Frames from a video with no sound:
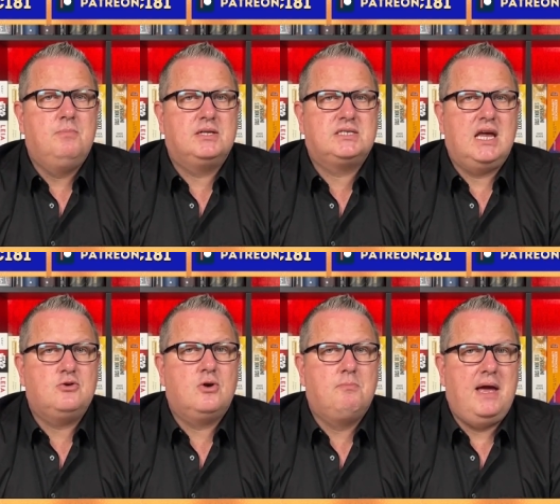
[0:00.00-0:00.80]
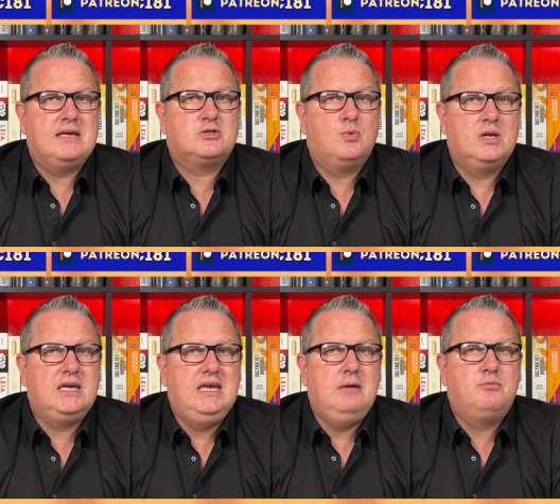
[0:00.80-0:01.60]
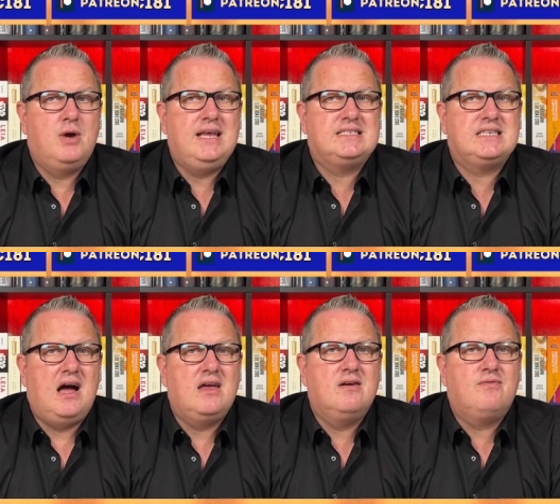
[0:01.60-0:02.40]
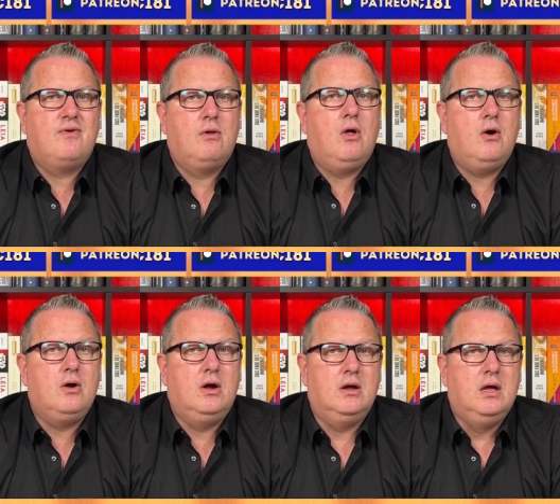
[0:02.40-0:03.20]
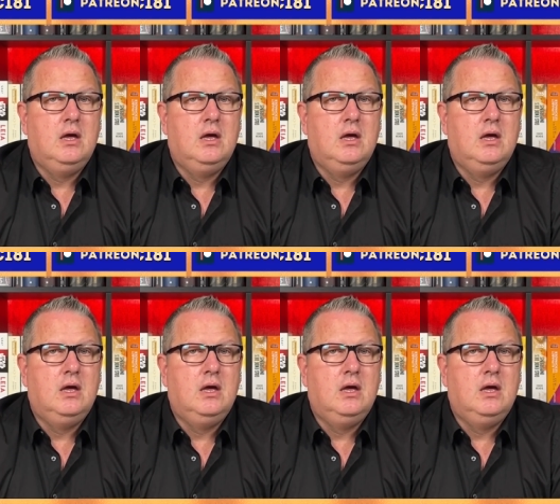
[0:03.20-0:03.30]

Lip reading: but central banks will keep rates higher for longer